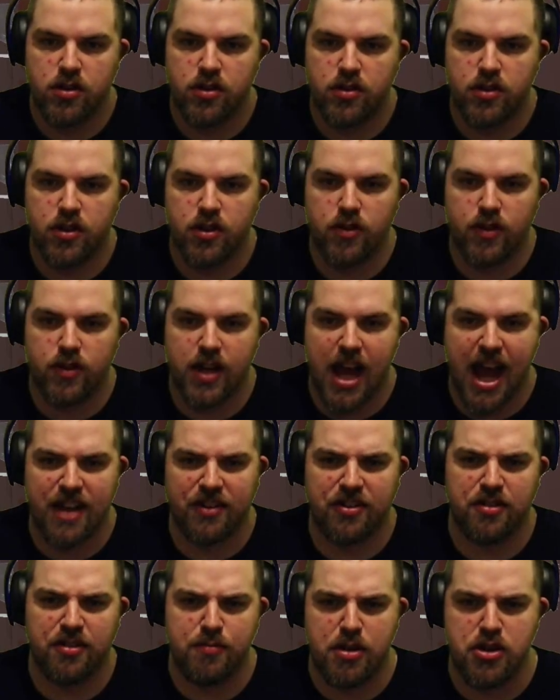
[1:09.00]
So,
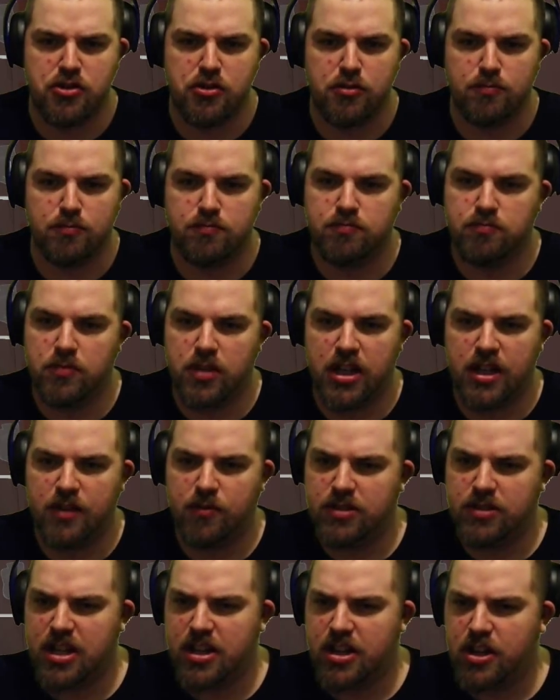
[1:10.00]
acid mushroom. Uh,
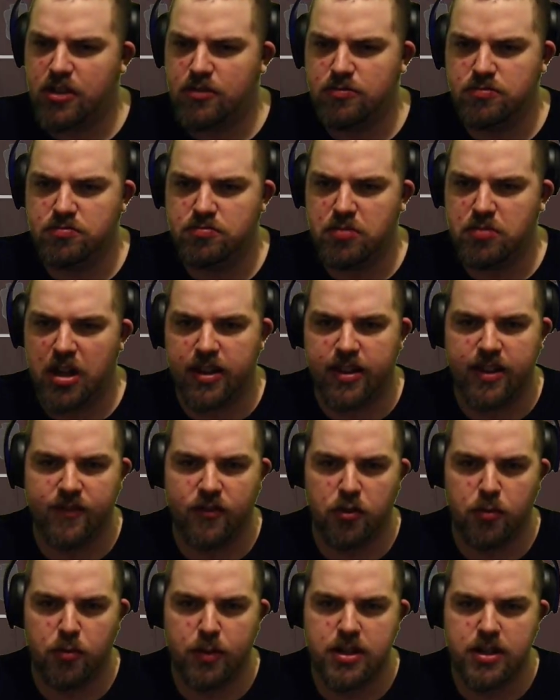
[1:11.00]
what's that do? Anything
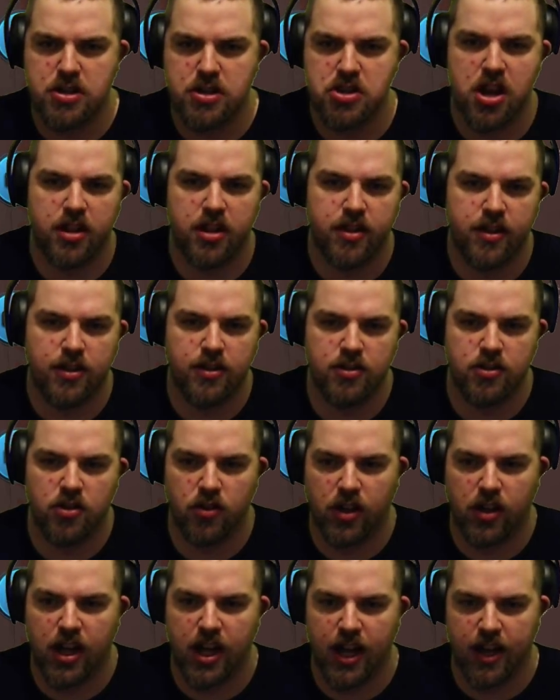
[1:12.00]
for me? Nothing.
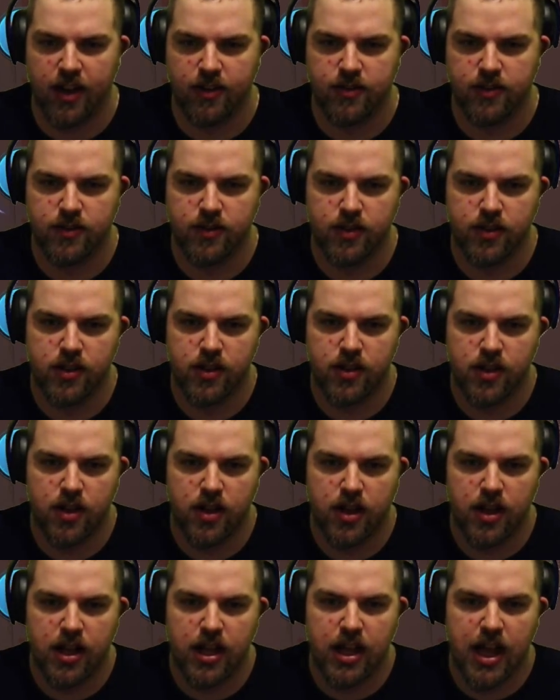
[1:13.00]
Okay.
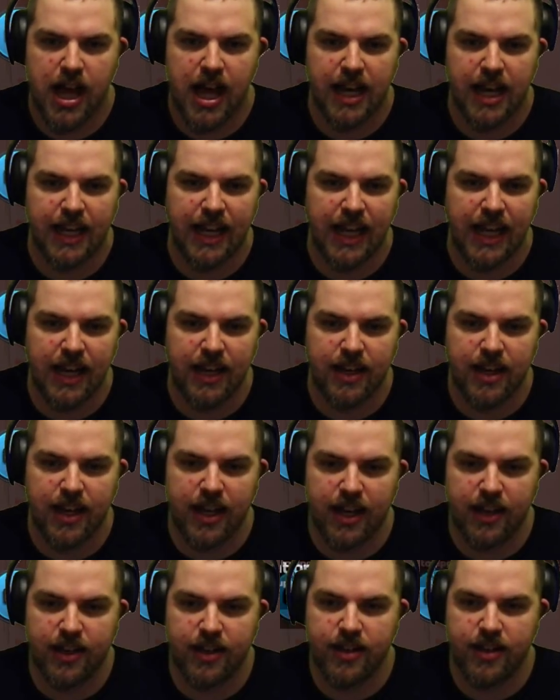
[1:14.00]
I need
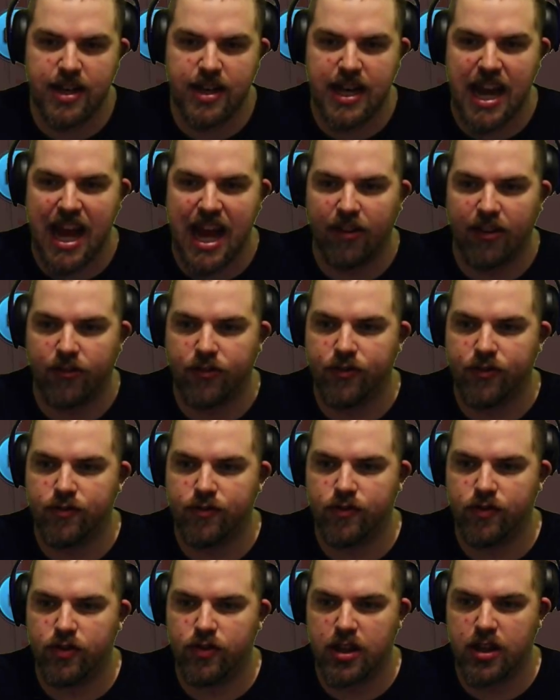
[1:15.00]
a knife.
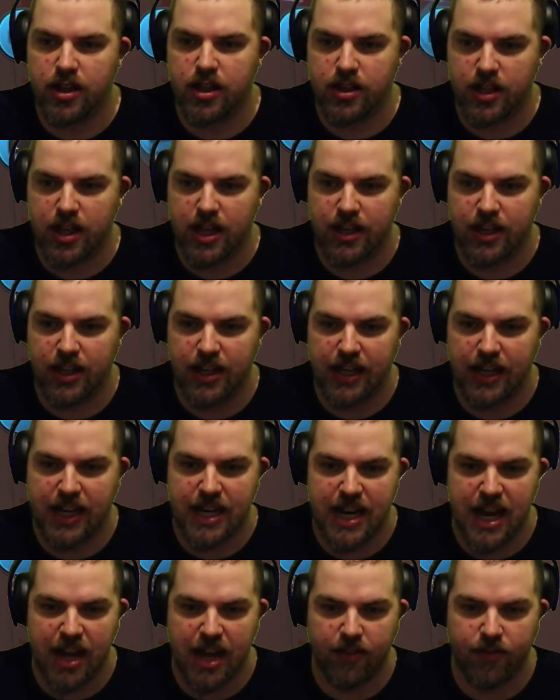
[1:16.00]
I need a
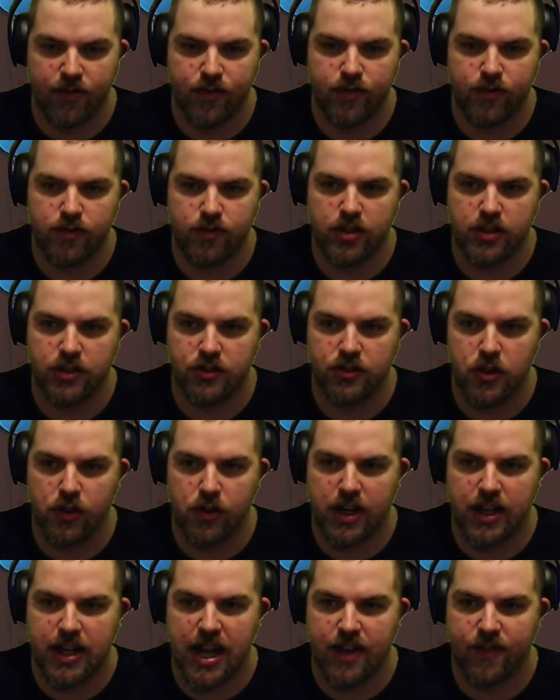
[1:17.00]
knife. There's no
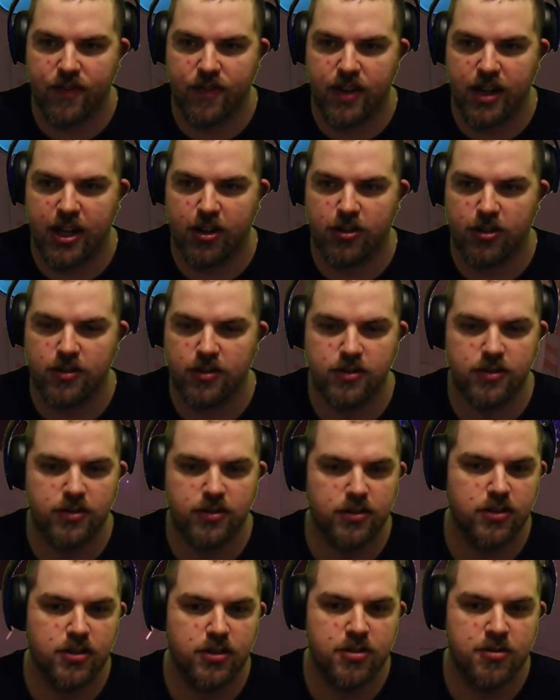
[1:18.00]
knife in here.
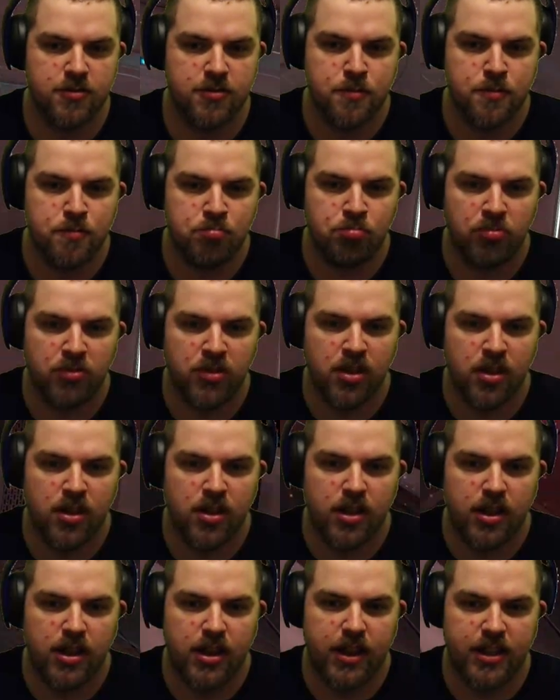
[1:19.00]

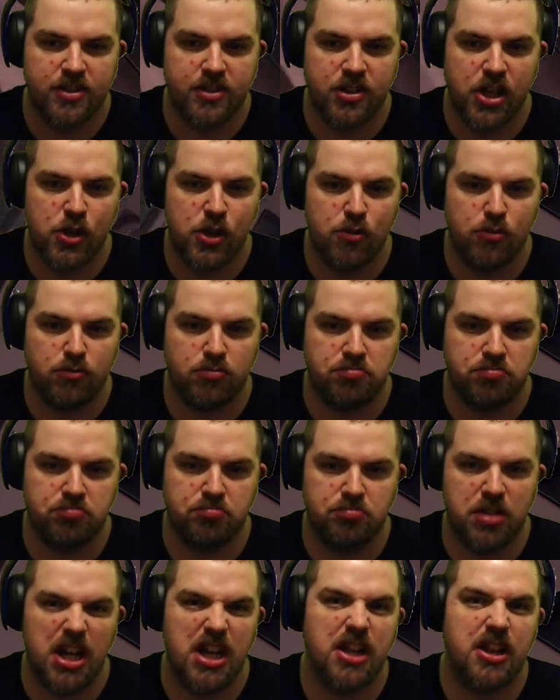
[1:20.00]
Let's go
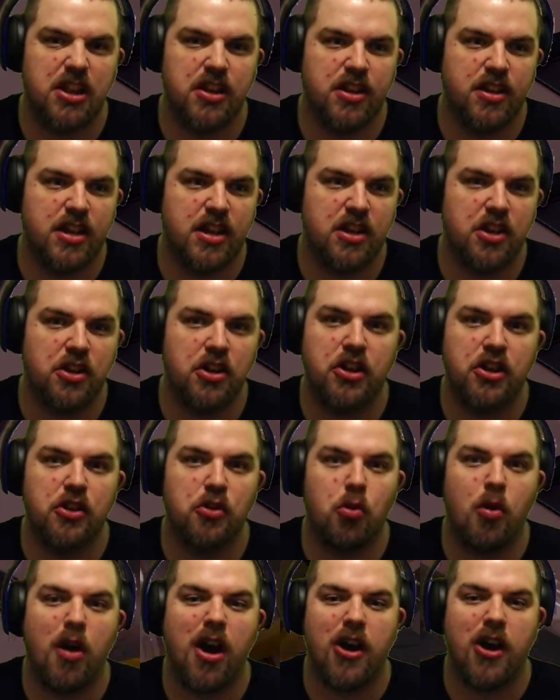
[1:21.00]
in th into the
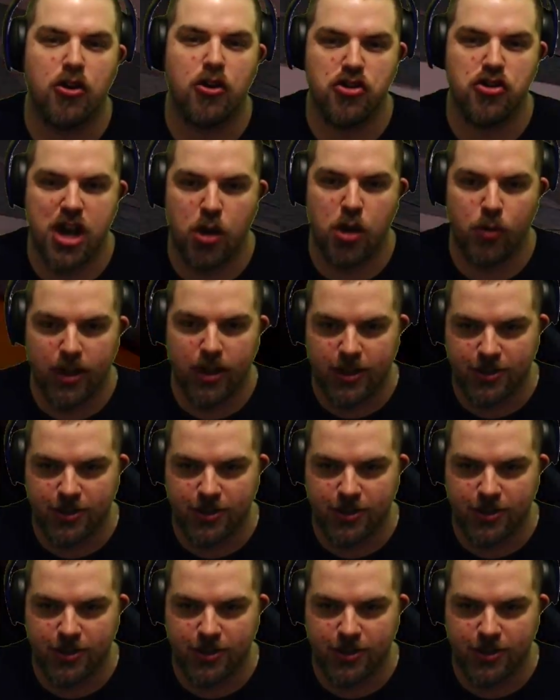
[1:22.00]
water, shall we?